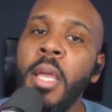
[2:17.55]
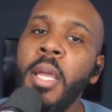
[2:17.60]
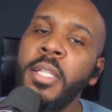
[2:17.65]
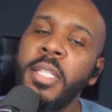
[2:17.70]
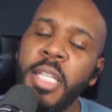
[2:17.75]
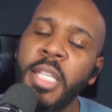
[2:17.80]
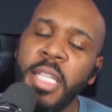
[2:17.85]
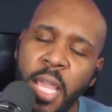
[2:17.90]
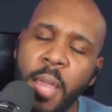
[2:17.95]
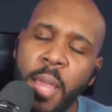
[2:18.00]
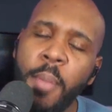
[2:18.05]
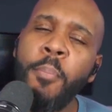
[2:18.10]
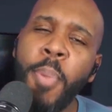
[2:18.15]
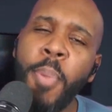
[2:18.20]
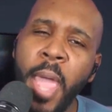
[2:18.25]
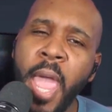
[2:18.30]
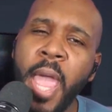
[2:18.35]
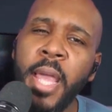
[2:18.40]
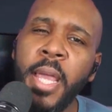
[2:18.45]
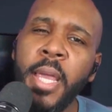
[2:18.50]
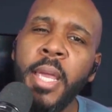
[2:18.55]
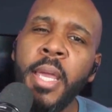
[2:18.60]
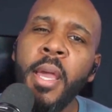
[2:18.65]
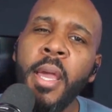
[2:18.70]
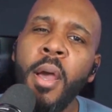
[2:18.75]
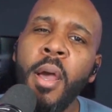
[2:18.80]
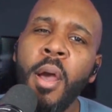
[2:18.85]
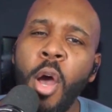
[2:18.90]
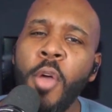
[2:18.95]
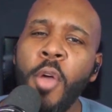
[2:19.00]
to get back
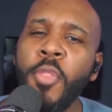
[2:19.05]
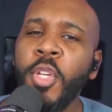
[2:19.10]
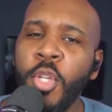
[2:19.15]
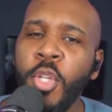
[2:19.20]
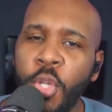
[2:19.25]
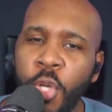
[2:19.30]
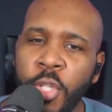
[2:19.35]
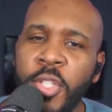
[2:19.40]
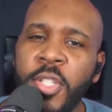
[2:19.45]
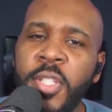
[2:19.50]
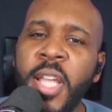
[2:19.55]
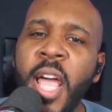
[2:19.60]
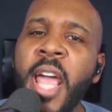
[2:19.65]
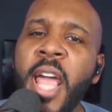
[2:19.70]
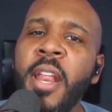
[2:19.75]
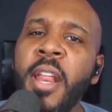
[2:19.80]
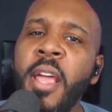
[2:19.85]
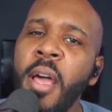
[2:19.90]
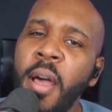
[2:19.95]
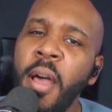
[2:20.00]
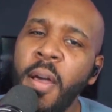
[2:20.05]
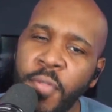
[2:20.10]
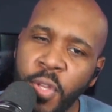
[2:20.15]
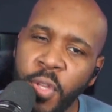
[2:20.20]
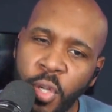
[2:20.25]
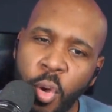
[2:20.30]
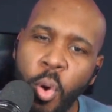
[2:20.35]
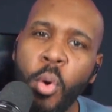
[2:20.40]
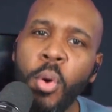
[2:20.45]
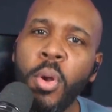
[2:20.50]
on the good side of the
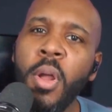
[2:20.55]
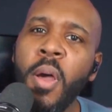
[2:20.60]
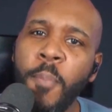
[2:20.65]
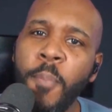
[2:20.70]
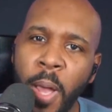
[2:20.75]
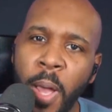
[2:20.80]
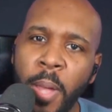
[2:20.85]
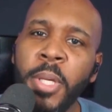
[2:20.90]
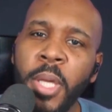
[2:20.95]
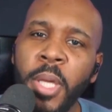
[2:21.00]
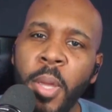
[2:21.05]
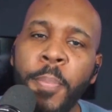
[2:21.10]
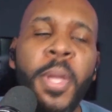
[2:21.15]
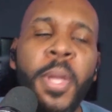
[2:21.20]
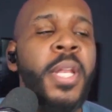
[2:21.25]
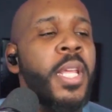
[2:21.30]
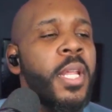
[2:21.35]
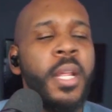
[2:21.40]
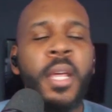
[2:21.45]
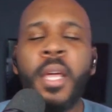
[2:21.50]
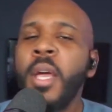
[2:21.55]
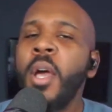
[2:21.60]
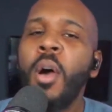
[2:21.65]
court of public opinion.